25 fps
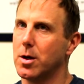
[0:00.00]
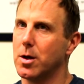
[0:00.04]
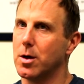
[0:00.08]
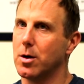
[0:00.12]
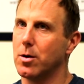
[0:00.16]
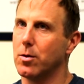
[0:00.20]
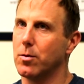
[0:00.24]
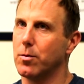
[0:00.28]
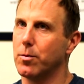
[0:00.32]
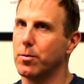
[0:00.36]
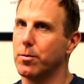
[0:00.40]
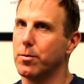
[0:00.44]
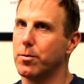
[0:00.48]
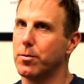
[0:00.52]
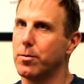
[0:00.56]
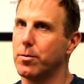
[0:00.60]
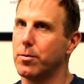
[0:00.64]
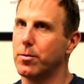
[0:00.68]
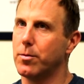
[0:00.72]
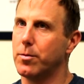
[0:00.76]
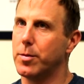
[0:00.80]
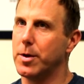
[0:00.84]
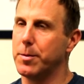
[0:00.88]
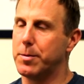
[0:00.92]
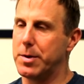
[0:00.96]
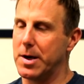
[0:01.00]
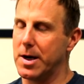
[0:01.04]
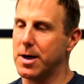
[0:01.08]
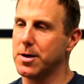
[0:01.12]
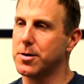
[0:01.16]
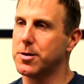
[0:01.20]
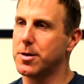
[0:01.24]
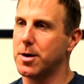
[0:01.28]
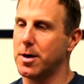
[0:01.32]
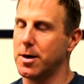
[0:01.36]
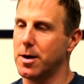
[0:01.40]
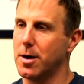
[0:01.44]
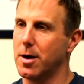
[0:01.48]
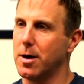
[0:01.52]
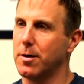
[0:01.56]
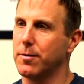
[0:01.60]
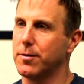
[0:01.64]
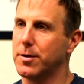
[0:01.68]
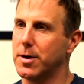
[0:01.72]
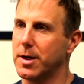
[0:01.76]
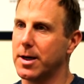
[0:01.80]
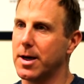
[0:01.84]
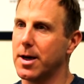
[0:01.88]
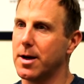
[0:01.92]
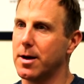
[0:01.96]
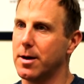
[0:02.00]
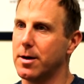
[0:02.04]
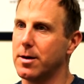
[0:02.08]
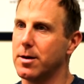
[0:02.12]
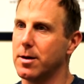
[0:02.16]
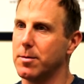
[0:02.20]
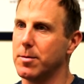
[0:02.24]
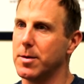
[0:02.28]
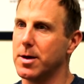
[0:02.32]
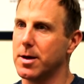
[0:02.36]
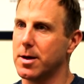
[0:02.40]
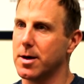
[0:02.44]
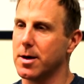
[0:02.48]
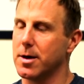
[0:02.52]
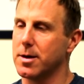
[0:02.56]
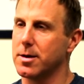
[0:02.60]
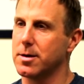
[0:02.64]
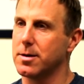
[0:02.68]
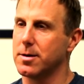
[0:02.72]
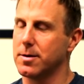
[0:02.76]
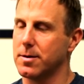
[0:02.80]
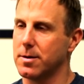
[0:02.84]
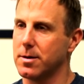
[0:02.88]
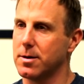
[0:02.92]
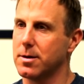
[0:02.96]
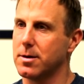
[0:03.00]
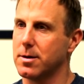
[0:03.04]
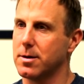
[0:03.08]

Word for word: you know, be patient enough to get into the meat case